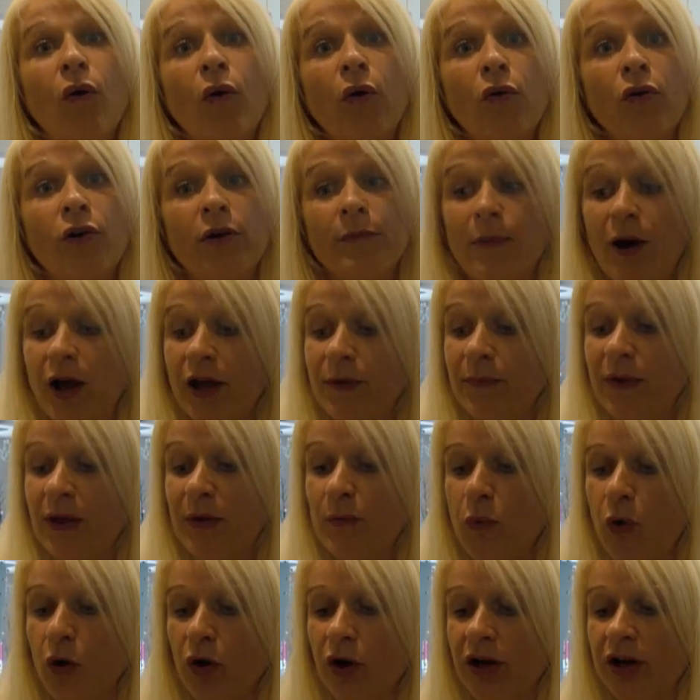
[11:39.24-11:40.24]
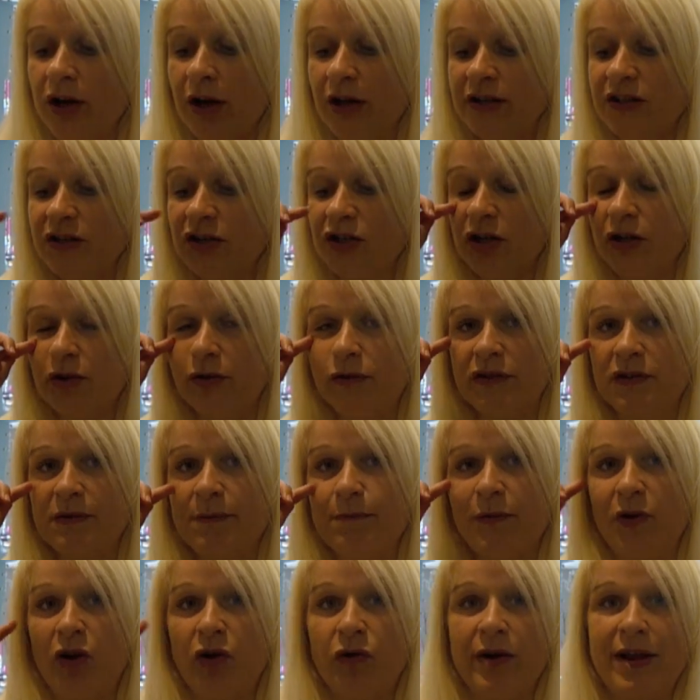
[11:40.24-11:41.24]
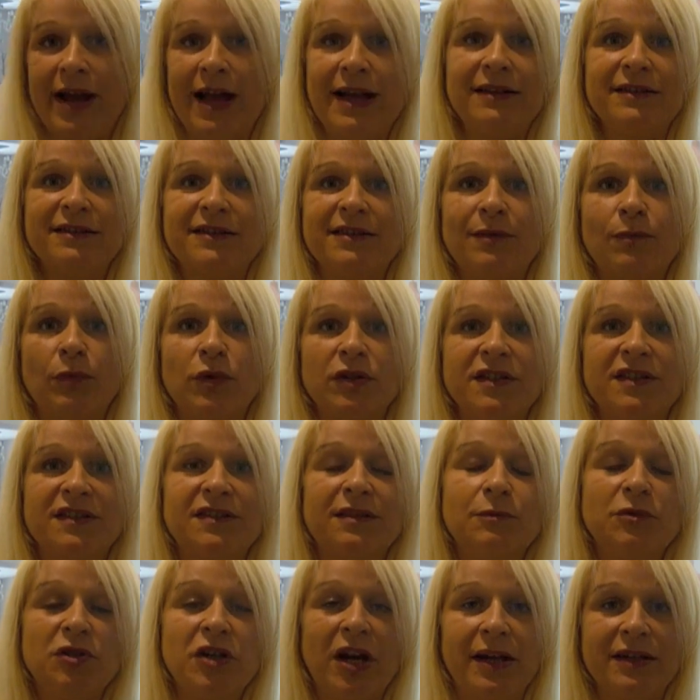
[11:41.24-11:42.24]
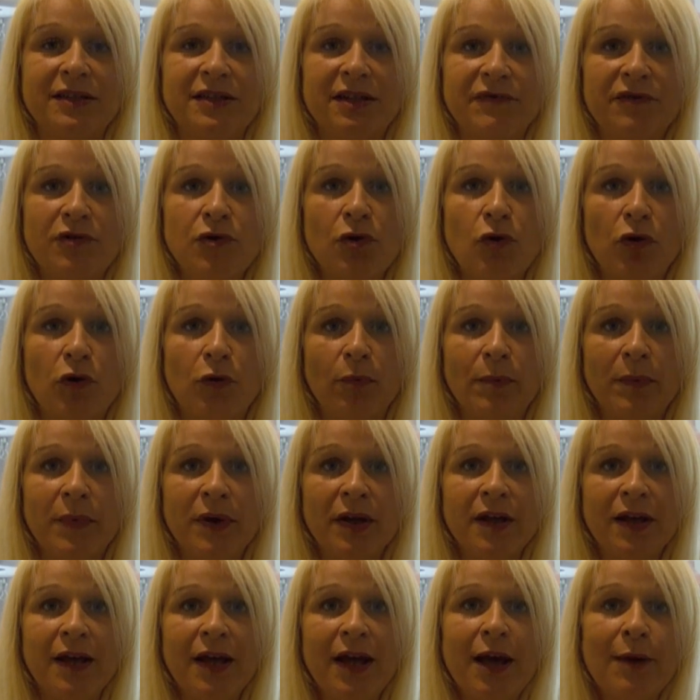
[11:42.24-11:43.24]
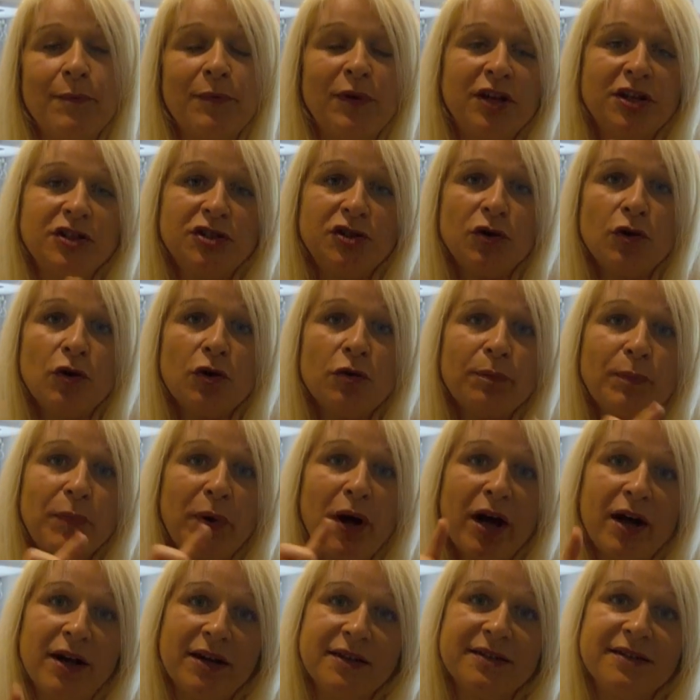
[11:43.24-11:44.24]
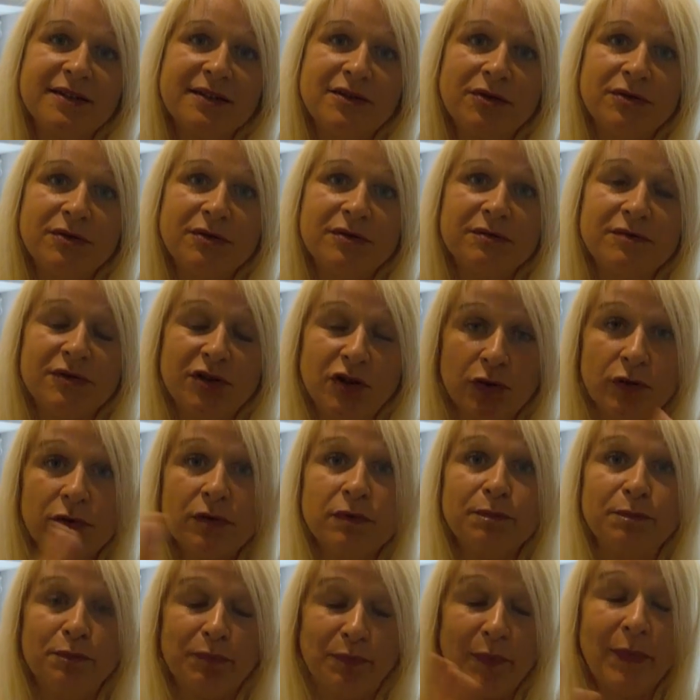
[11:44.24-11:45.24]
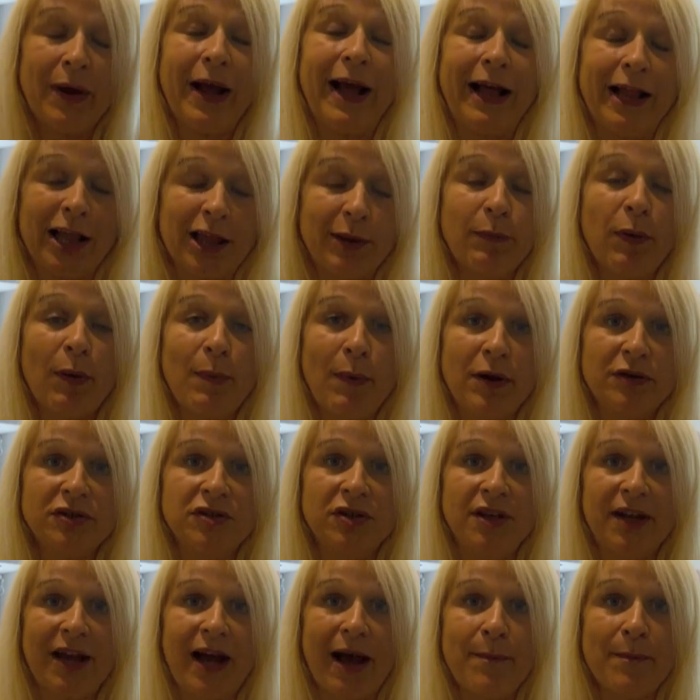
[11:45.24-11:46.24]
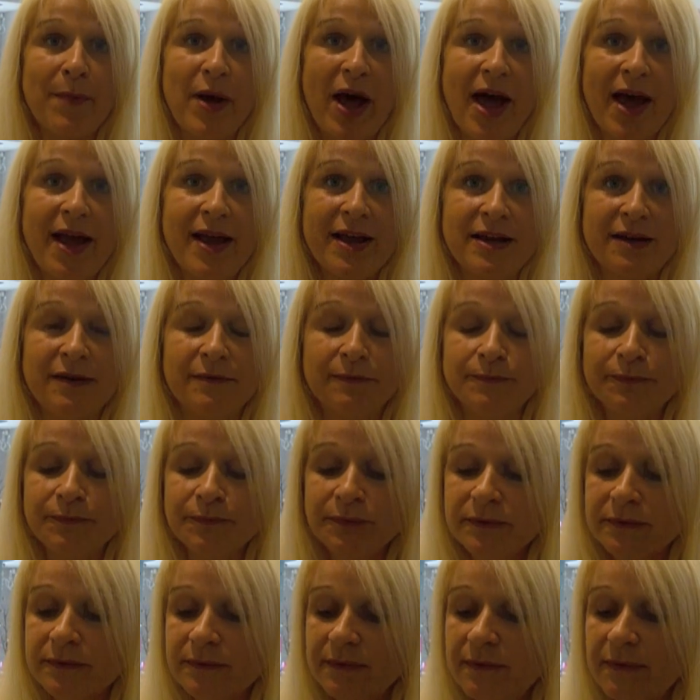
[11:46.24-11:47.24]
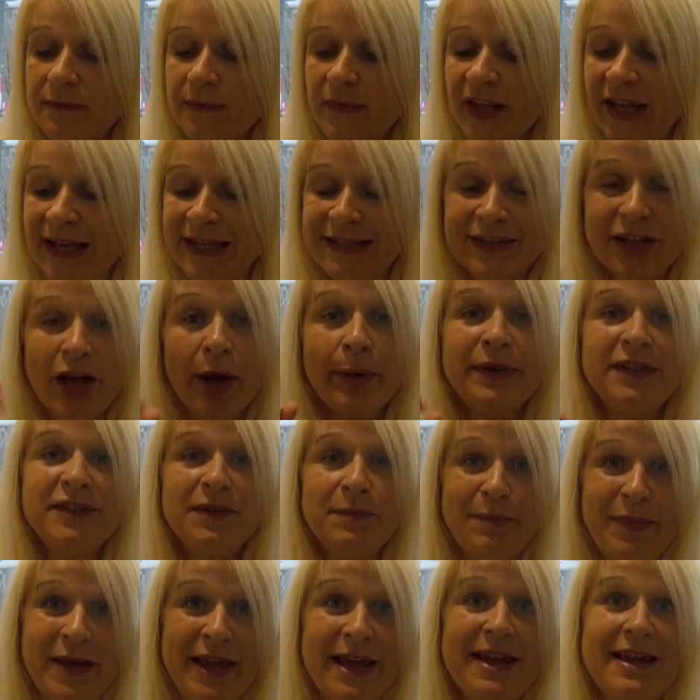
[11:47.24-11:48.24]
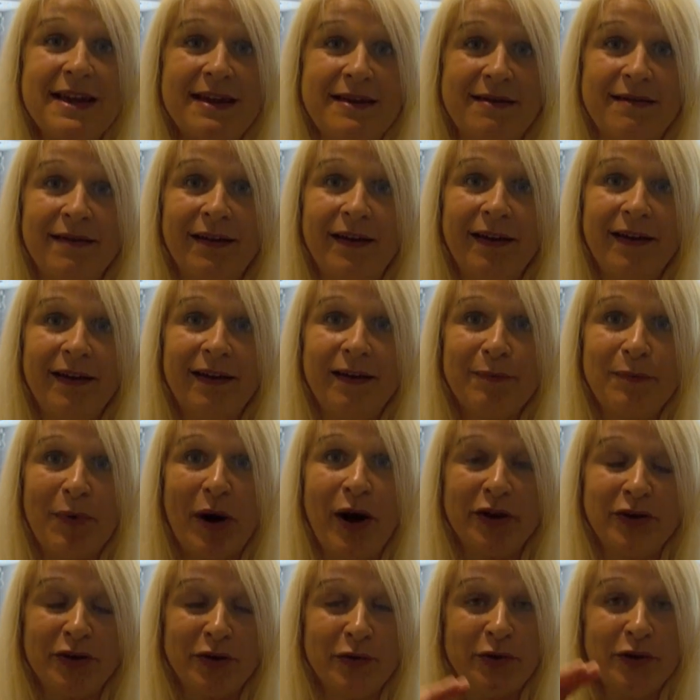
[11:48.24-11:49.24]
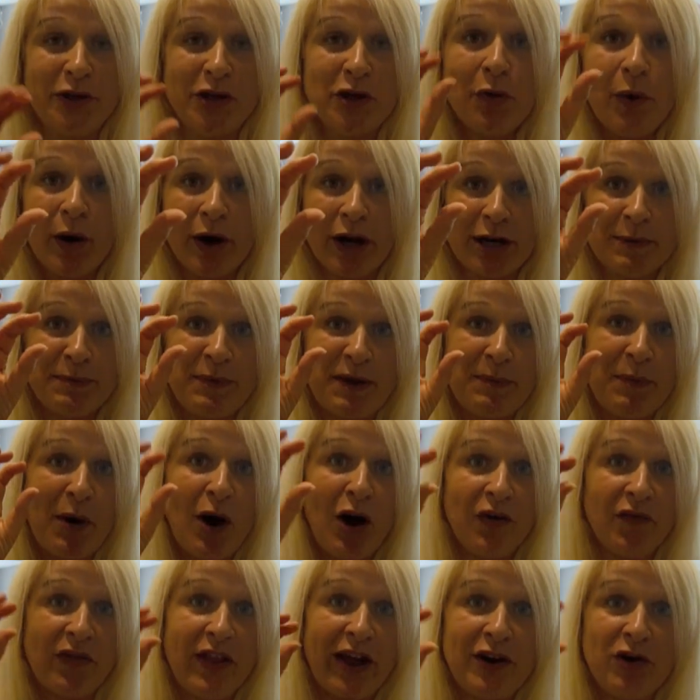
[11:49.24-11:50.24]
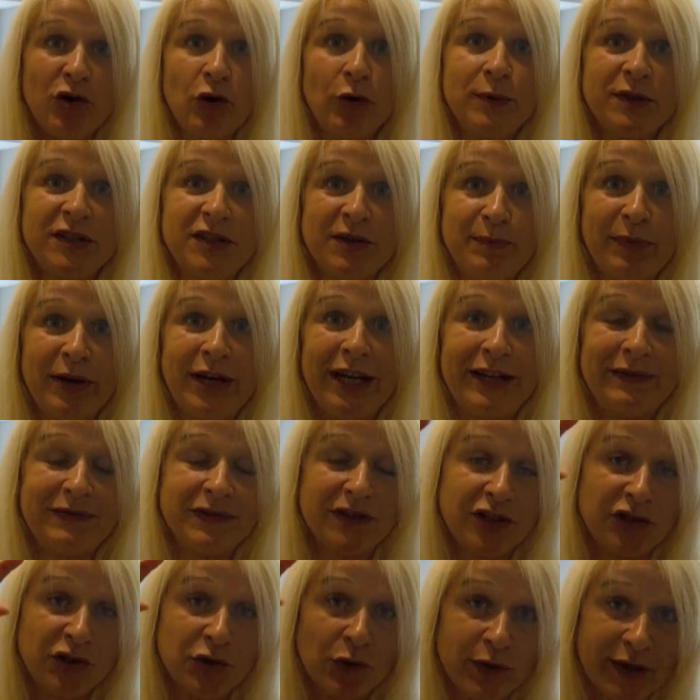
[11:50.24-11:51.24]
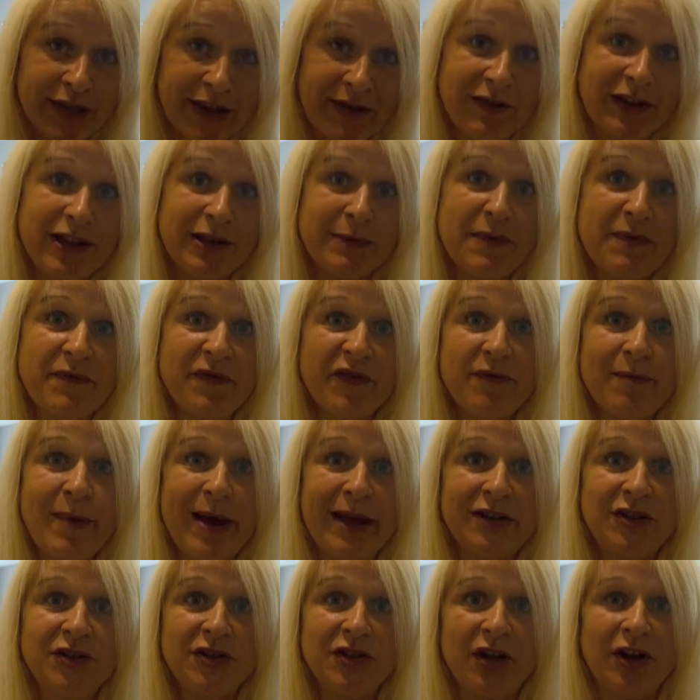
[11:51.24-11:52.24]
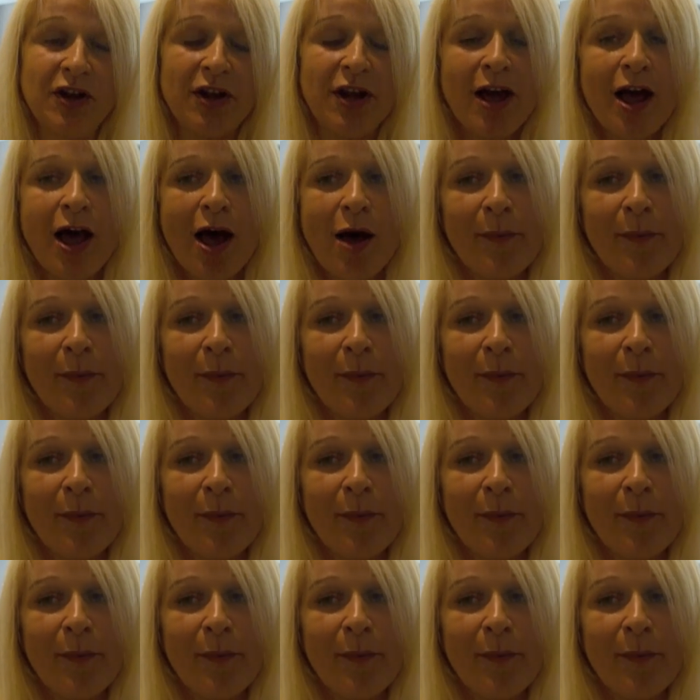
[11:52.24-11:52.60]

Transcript: Or it might be, what could I do to create someone's subjective norm? Because your health promotion campaign is going to be part, you are going to be part of their normative beliefs because you're giving them information.